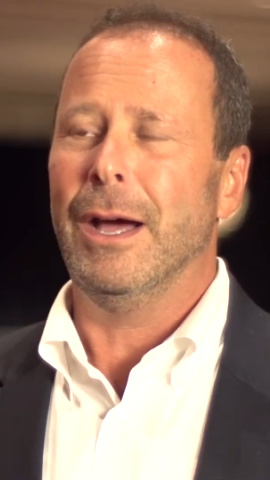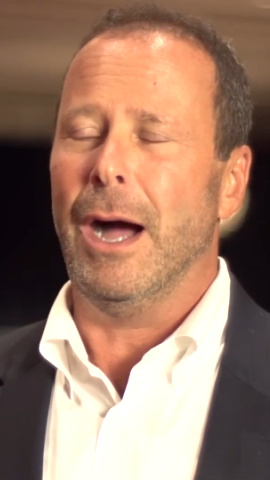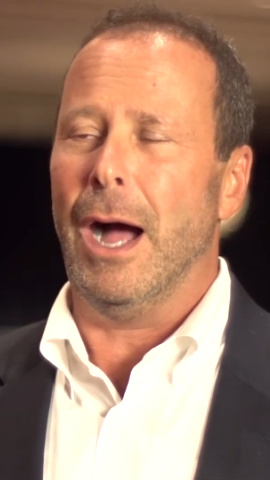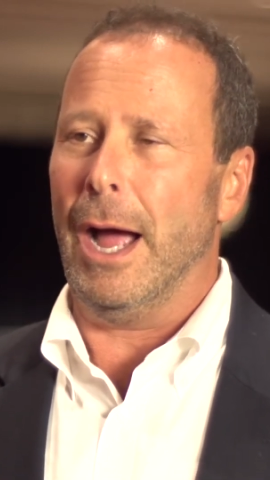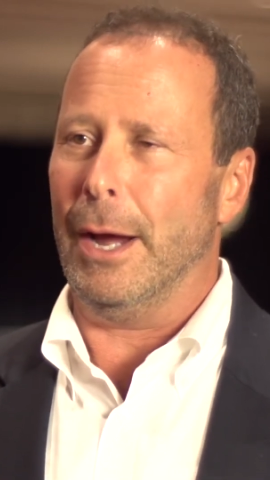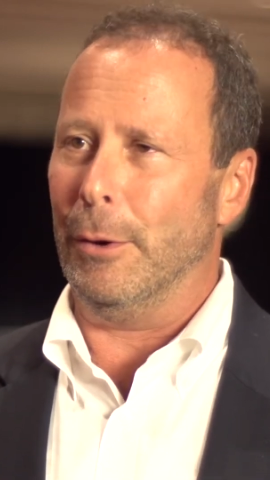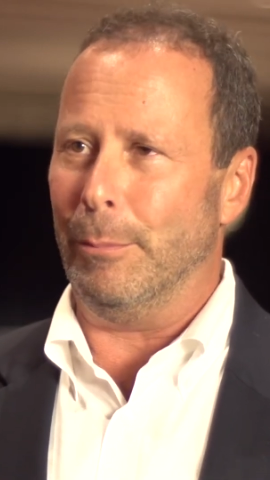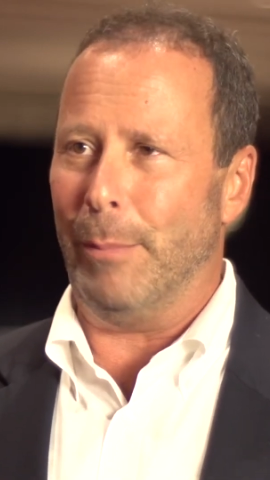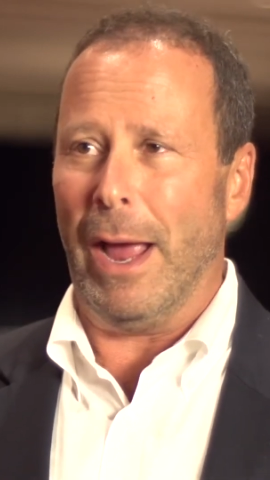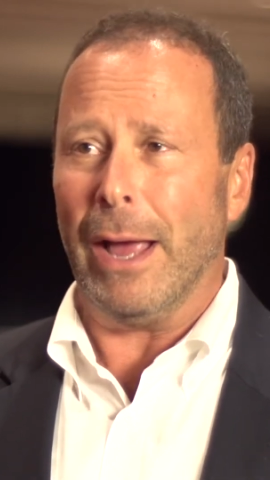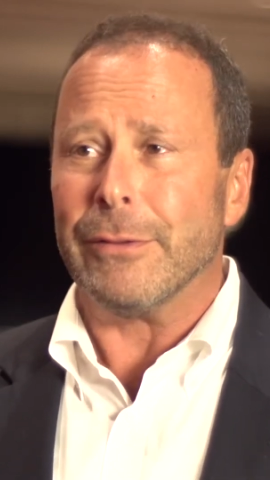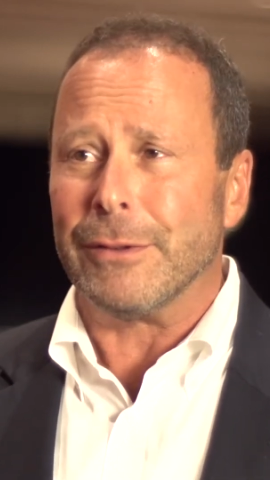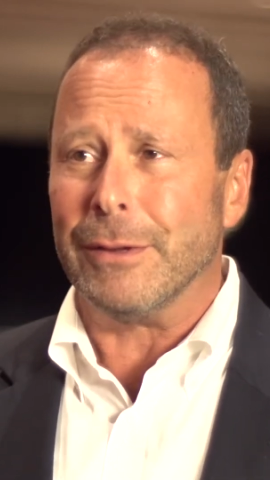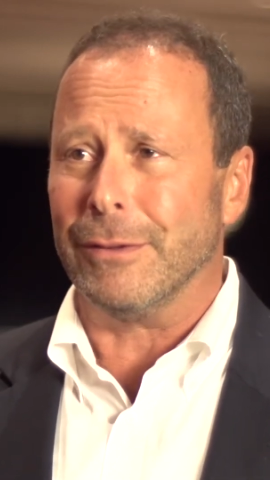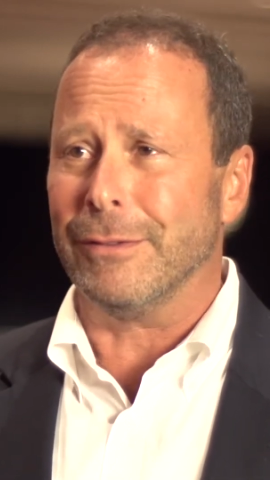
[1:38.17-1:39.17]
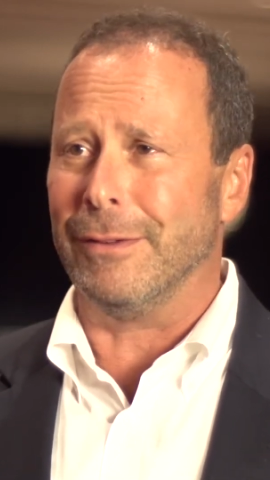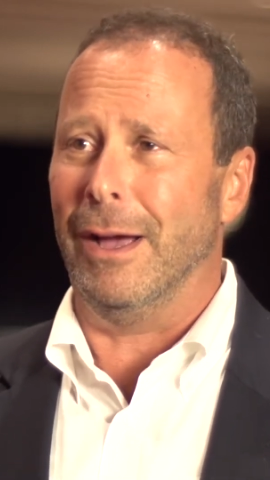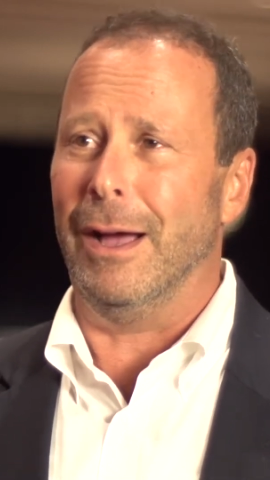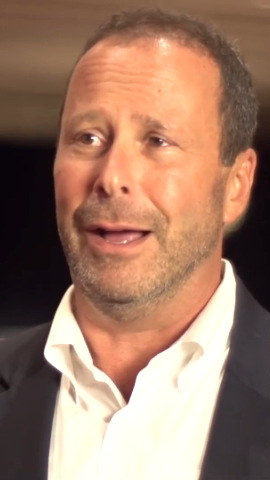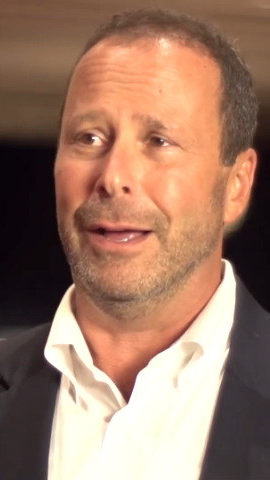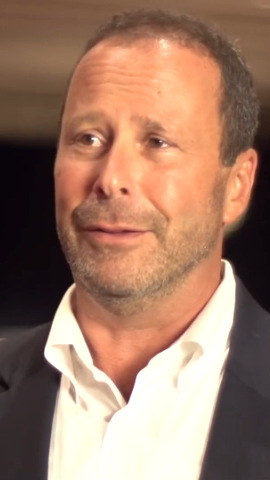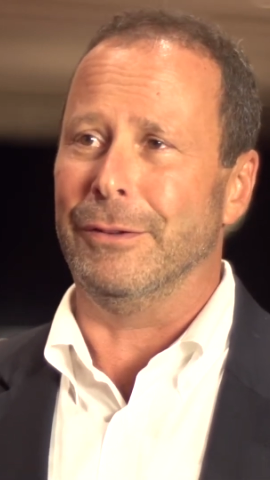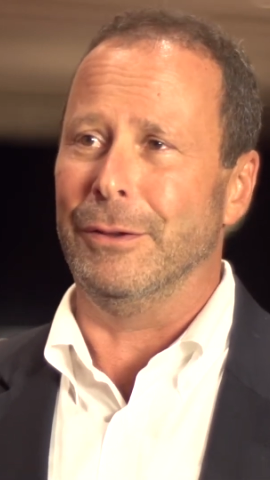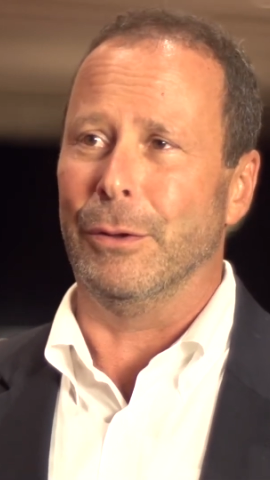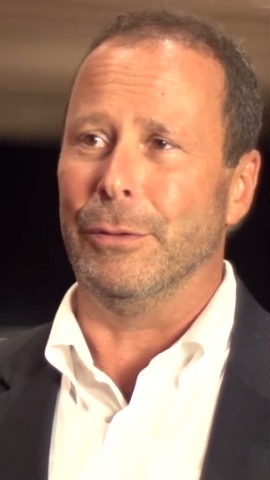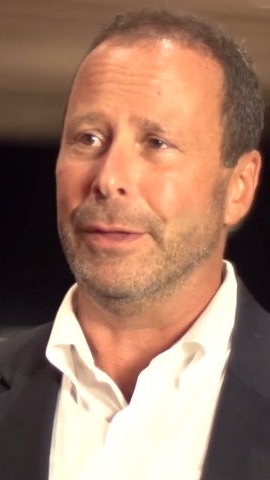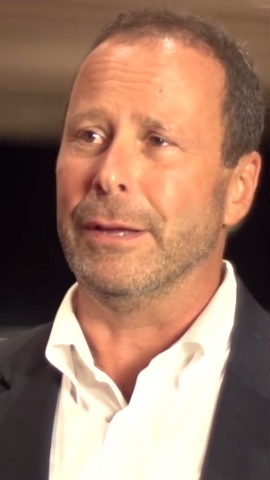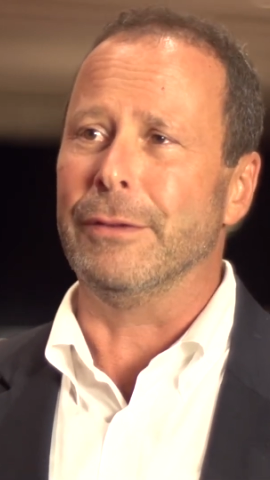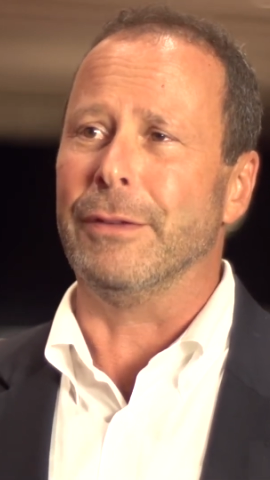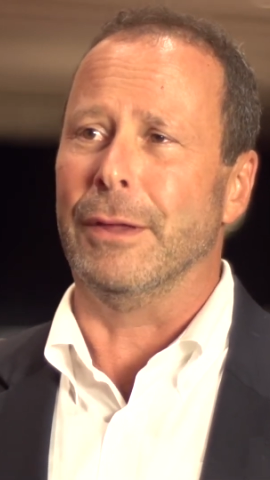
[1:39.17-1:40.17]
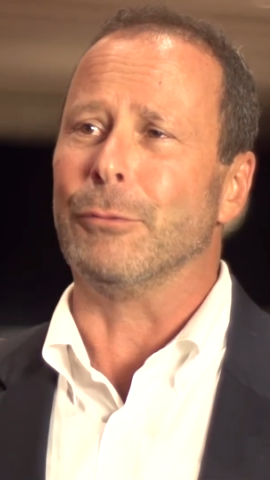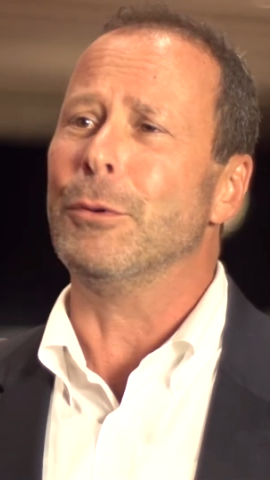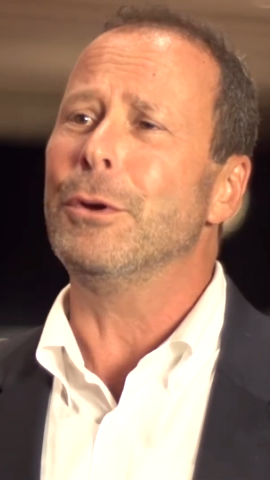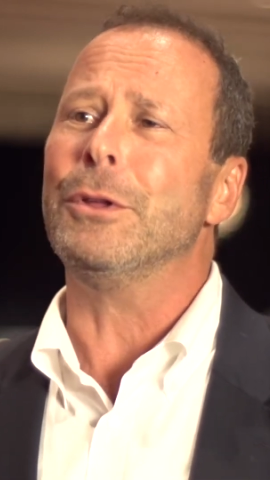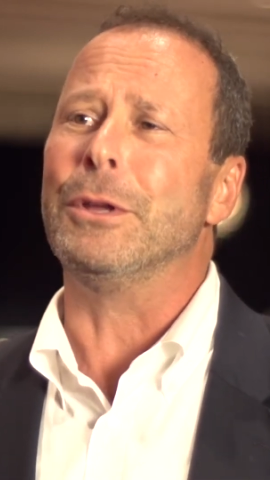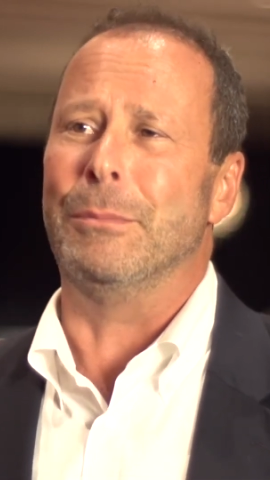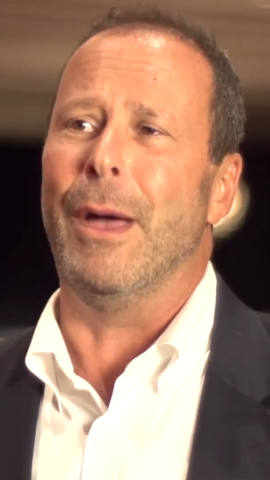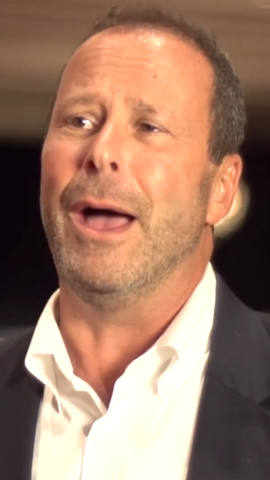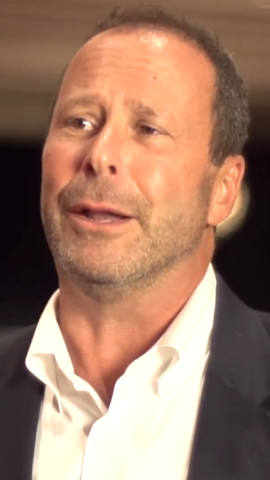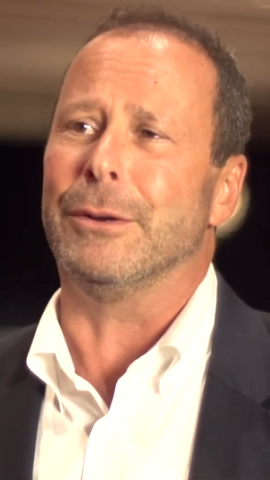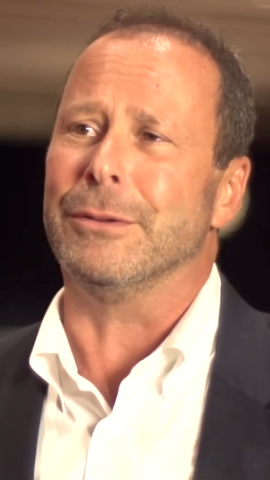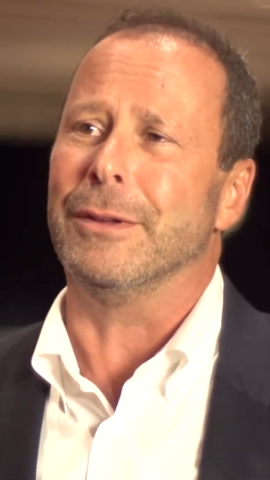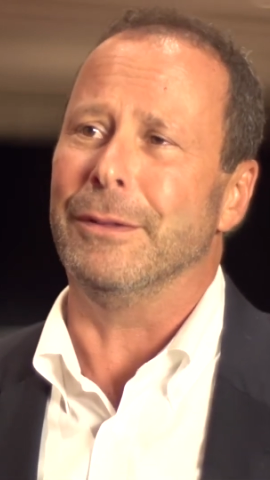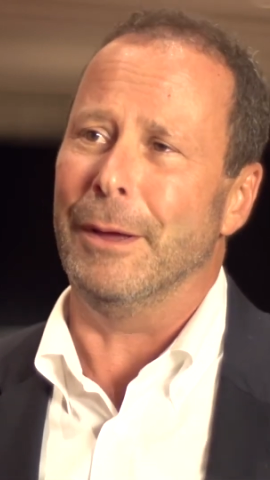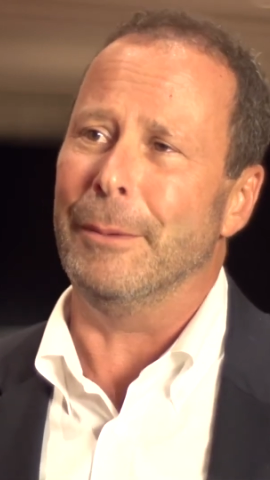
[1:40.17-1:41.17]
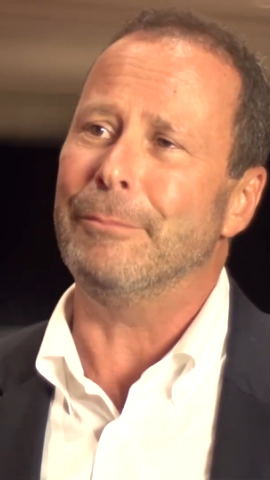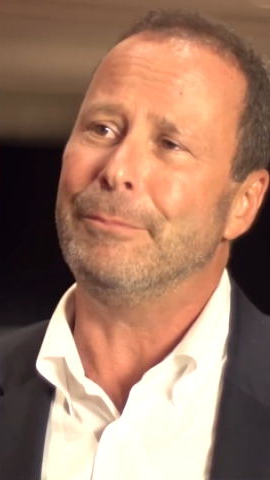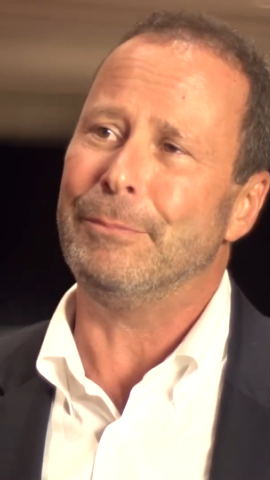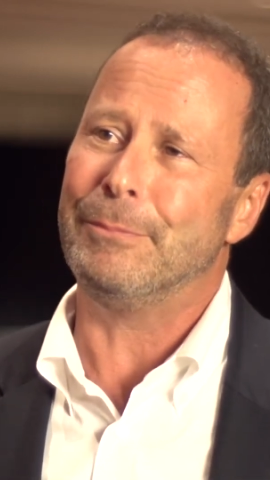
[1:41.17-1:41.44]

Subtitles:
higher basket size, things that really matter to them.